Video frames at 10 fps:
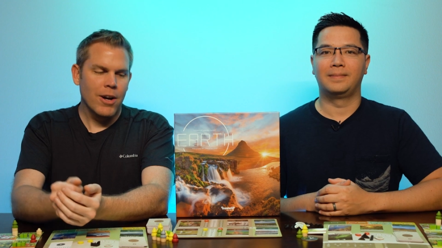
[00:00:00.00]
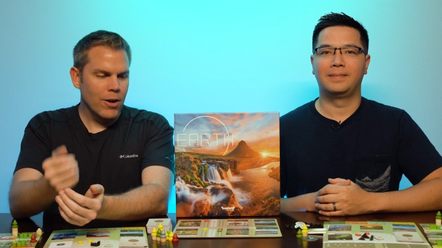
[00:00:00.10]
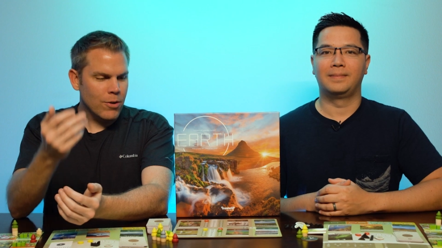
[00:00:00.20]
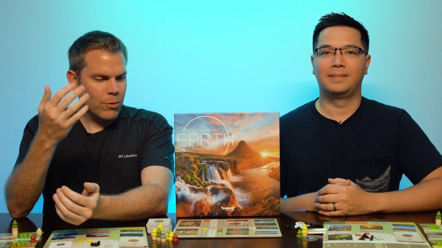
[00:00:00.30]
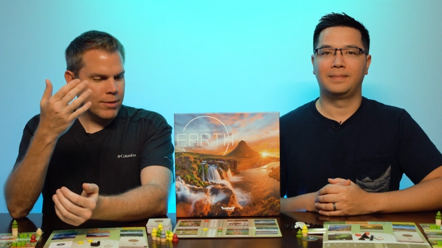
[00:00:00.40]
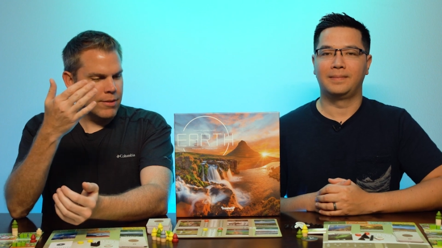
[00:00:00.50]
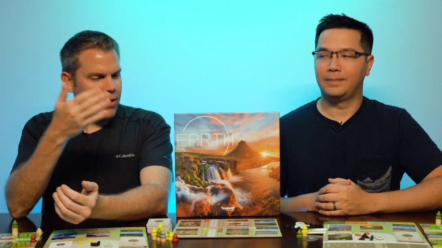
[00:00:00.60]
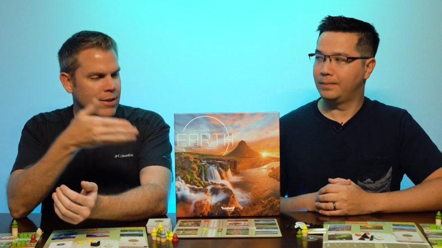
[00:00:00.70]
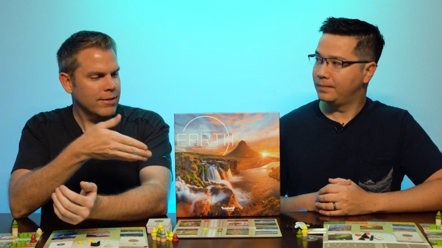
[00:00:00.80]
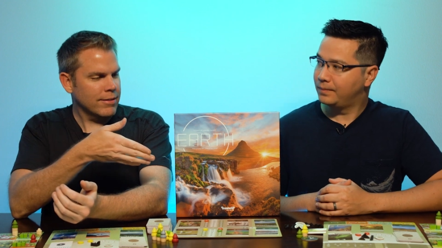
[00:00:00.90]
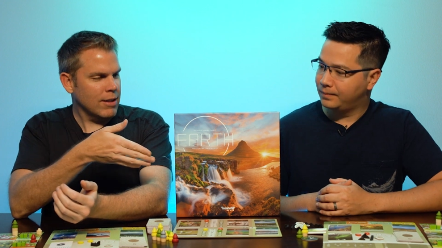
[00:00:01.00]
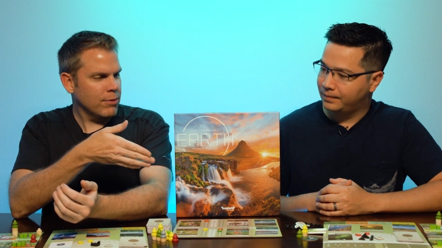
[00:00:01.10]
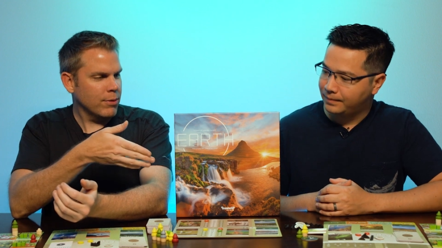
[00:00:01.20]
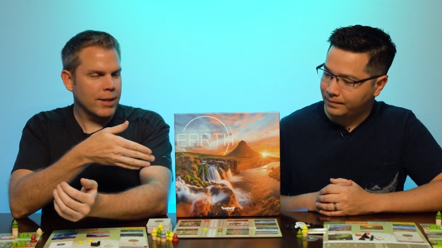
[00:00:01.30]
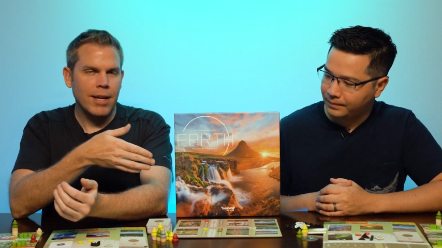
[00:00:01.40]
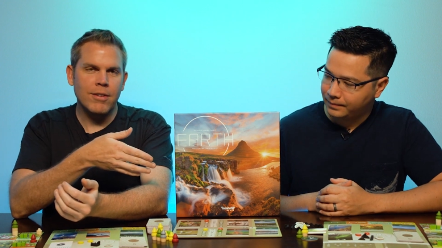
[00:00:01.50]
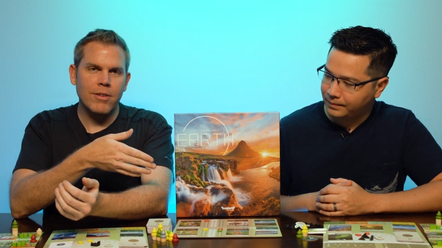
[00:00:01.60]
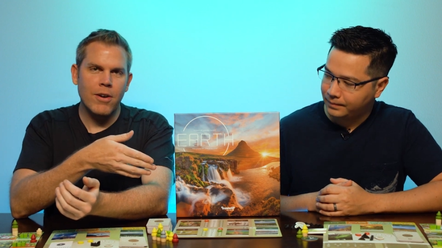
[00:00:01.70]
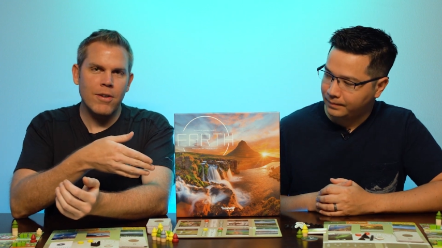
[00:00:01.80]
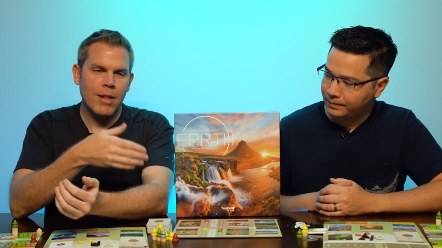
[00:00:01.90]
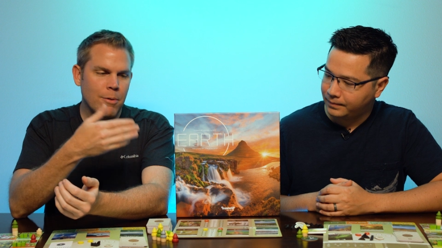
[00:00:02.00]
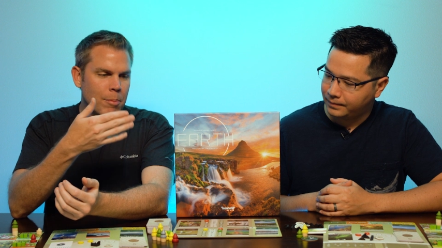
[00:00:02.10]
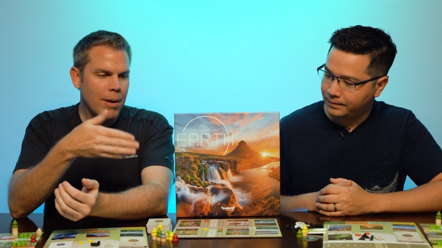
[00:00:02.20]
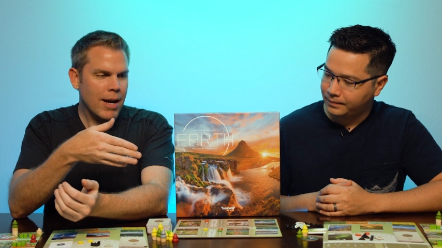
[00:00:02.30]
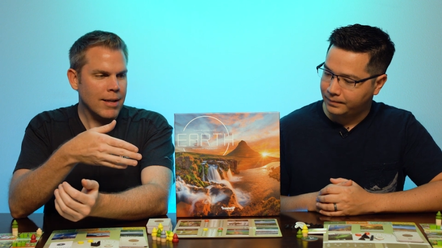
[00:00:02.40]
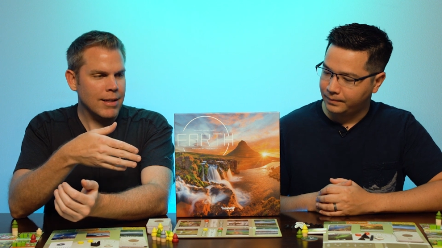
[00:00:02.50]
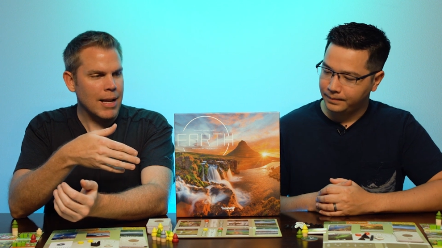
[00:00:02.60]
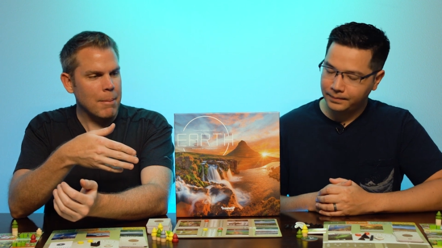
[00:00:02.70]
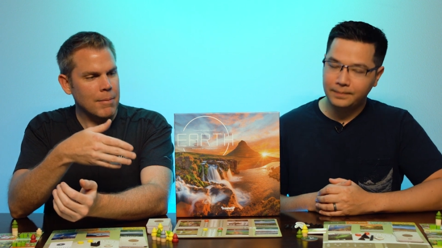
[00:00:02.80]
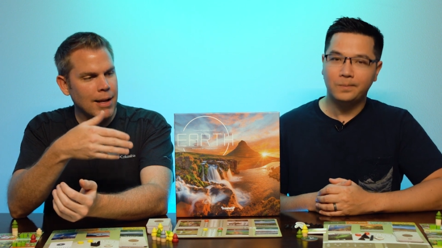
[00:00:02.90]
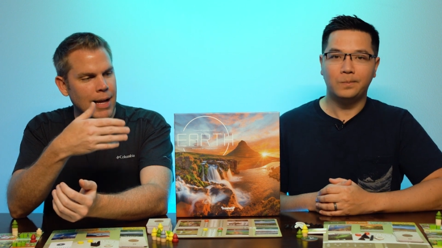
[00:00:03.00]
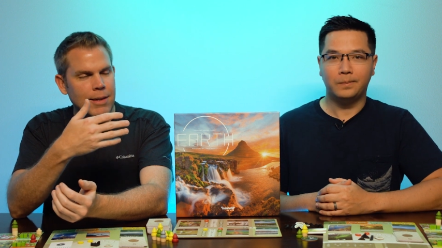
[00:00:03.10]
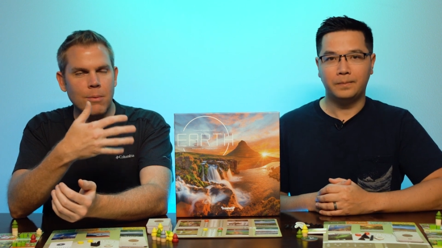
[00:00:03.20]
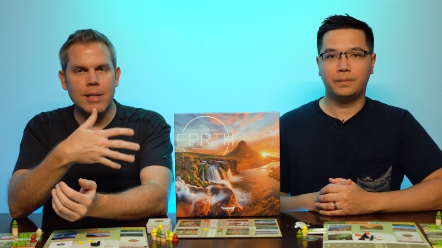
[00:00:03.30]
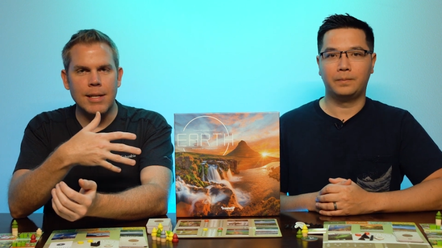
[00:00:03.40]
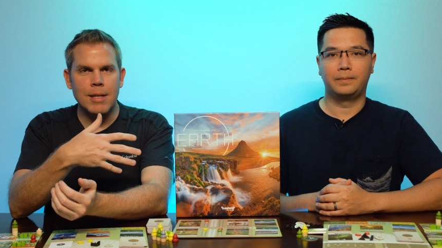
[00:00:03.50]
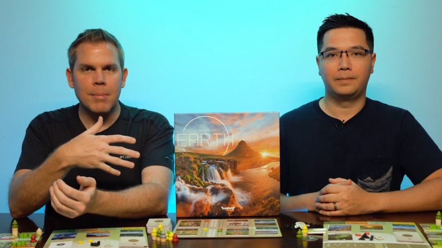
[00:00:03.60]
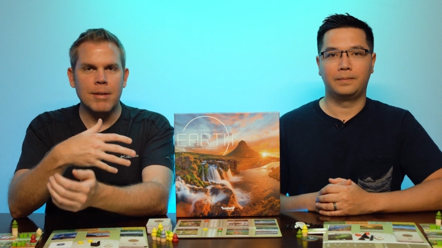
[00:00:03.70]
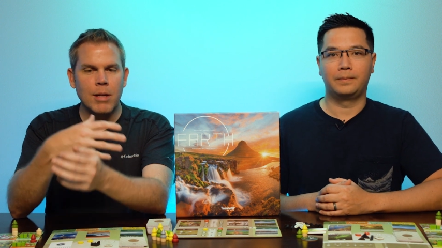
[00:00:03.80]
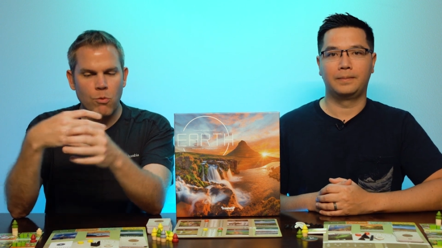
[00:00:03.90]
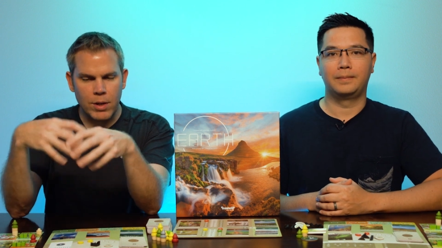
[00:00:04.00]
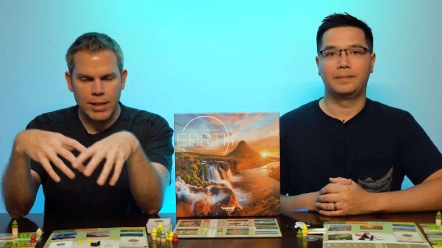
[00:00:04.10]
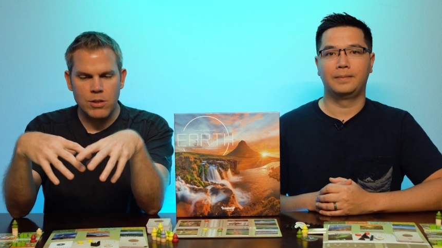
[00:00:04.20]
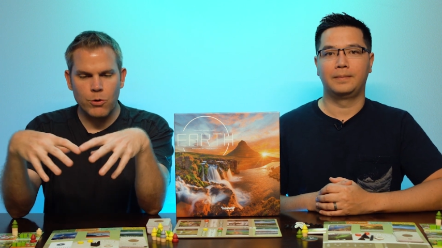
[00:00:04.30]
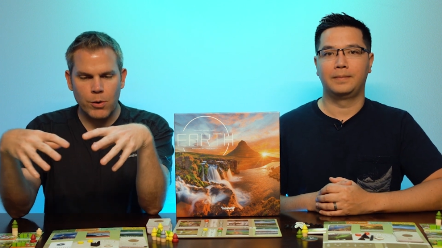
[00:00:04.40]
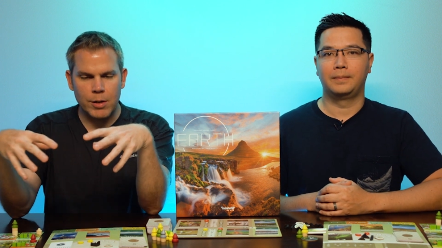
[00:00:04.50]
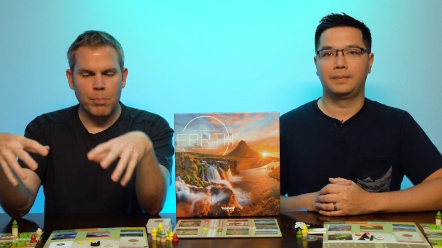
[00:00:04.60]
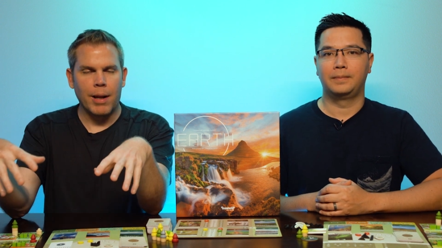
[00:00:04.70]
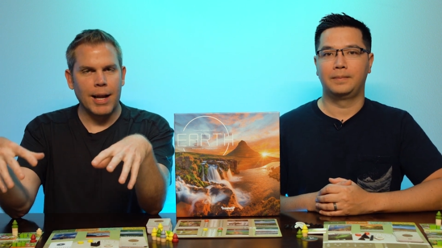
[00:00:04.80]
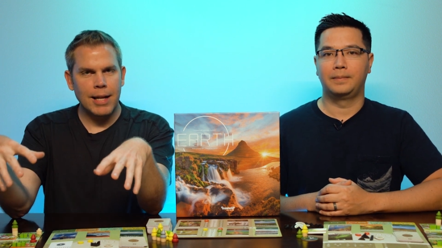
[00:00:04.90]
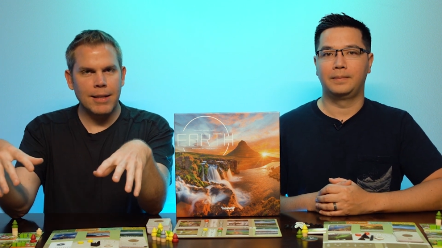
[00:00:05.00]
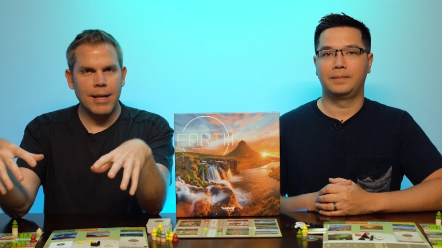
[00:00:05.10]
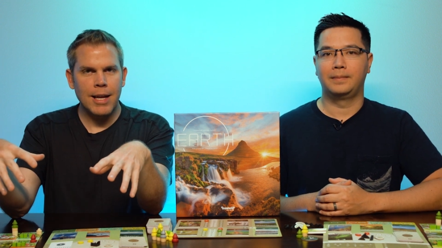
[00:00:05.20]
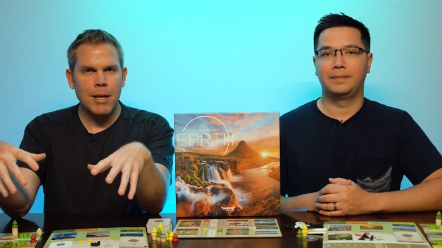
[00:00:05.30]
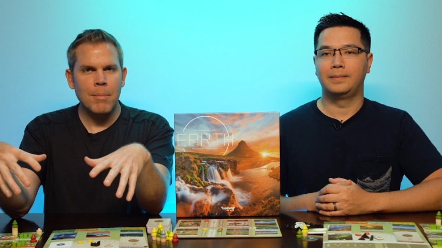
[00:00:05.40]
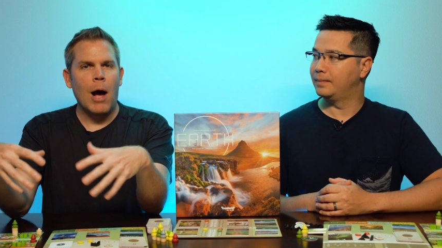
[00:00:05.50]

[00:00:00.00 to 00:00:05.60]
Speaker 1: Earth was a very successful Kickstarter that we backed, and I'm glad that we did because I really enjoyed playing the game.